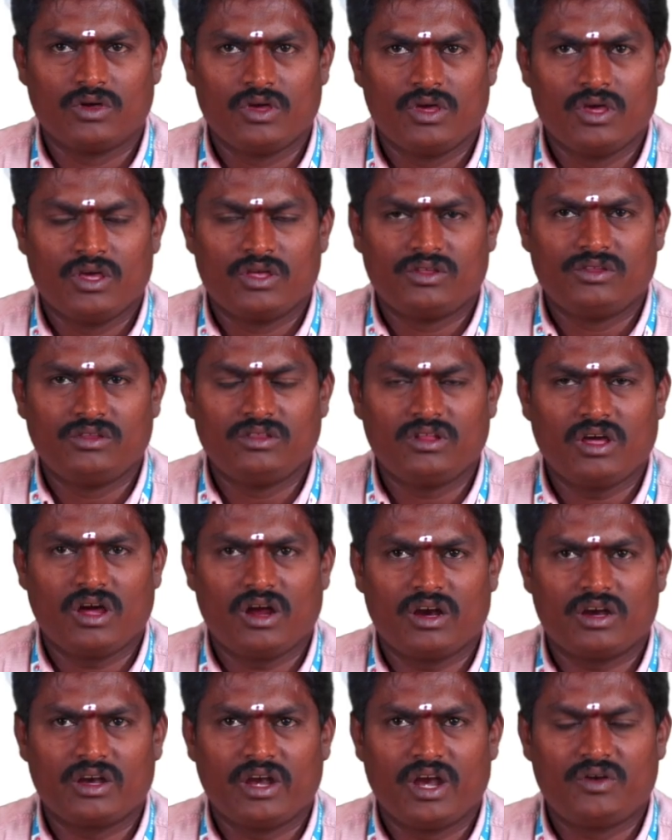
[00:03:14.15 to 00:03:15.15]
In the
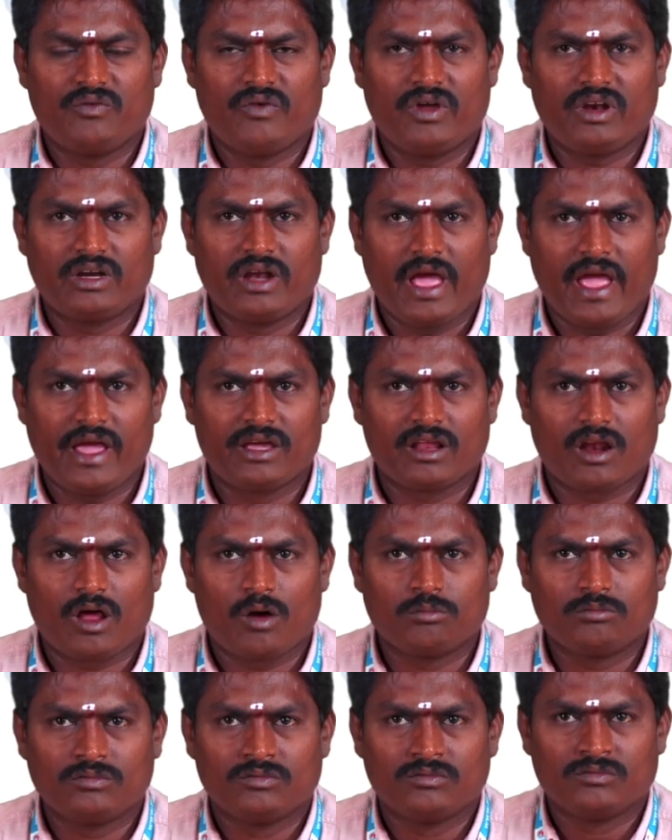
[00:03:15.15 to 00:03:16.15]
network diagram,
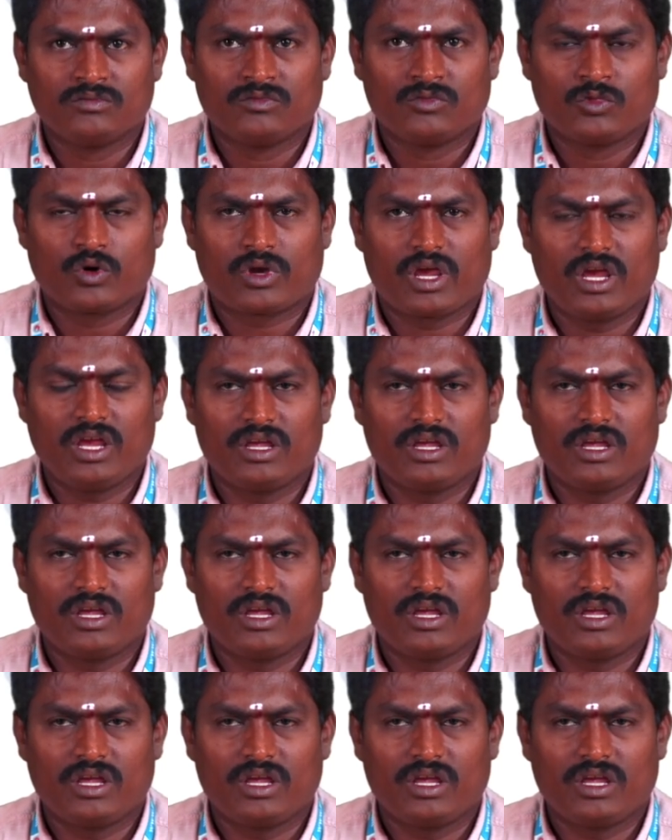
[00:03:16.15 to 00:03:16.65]
okay,